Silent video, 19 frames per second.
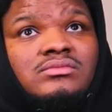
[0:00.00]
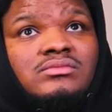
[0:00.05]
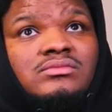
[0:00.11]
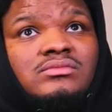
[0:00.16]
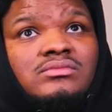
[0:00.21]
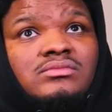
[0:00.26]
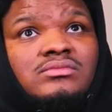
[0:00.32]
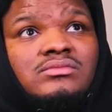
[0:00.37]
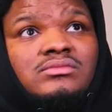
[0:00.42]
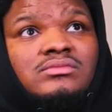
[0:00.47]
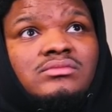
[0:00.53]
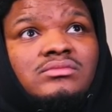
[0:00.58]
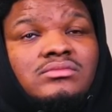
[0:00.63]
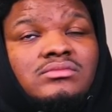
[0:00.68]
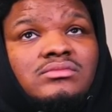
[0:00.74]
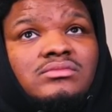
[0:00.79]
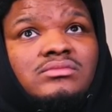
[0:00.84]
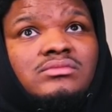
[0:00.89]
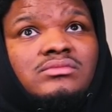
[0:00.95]

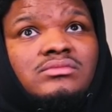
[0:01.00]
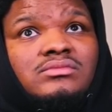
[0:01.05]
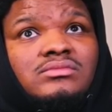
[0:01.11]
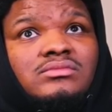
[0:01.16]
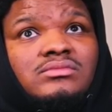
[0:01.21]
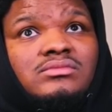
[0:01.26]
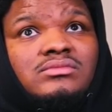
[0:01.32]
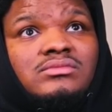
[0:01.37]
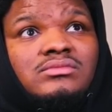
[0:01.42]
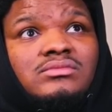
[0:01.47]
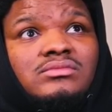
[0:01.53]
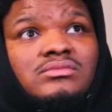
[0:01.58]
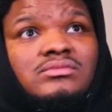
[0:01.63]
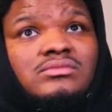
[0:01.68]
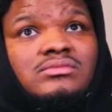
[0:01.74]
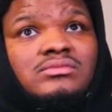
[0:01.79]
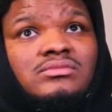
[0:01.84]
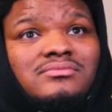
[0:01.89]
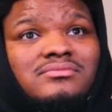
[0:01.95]

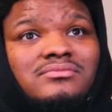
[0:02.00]
[no speech]